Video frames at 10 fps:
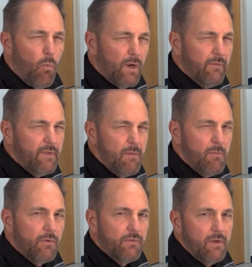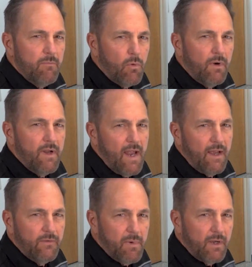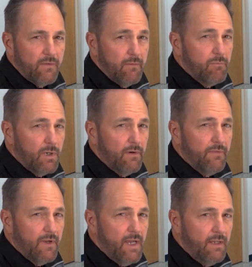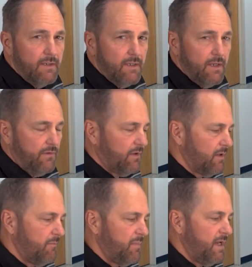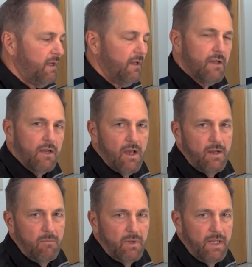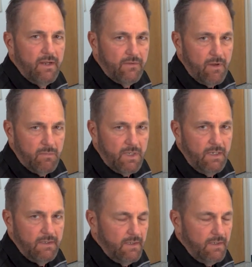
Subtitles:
One of the most important aspects of perf cut is going to be the cutting blade assembly.